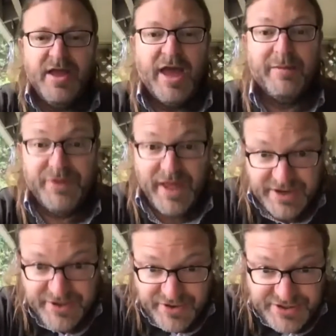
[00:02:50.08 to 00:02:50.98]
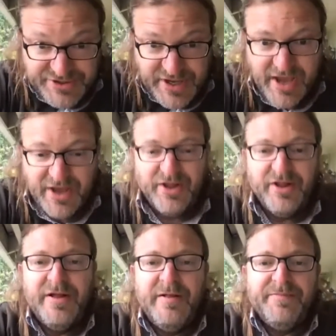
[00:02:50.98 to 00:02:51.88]
at planetary
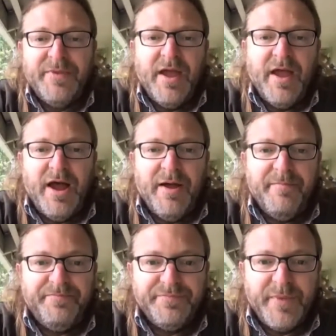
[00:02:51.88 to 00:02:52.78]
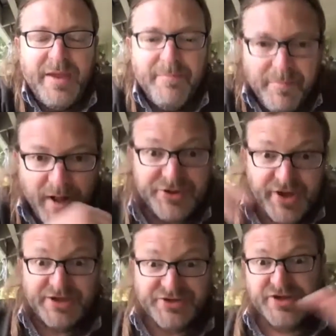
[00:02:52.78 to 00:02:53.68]
scale a
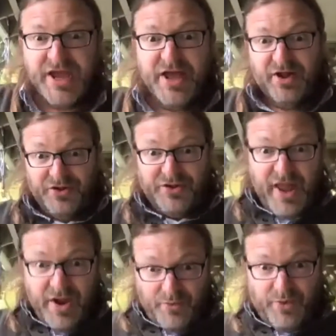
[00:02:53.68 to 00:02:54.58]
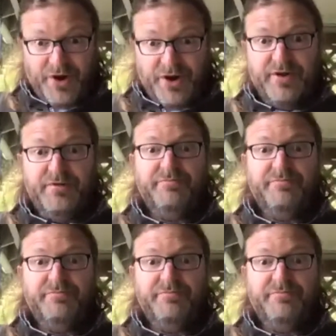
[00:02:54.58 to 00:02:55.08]
multi-scale network